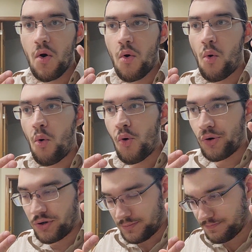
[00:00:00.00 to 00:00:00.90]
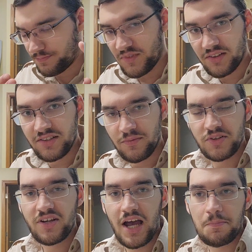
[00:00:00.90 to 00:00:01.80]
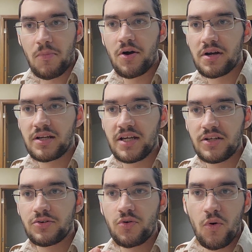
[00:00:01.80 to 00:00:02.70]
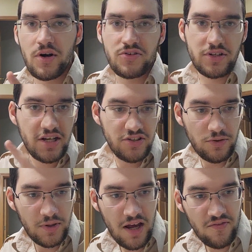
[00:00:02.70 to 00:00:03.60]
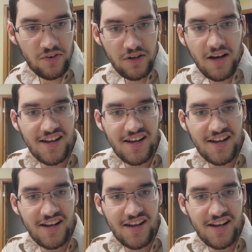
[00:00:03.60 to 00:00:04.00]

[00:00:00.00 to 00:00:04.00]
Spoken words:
or at least at the time, marketing or toys or kits or whatever,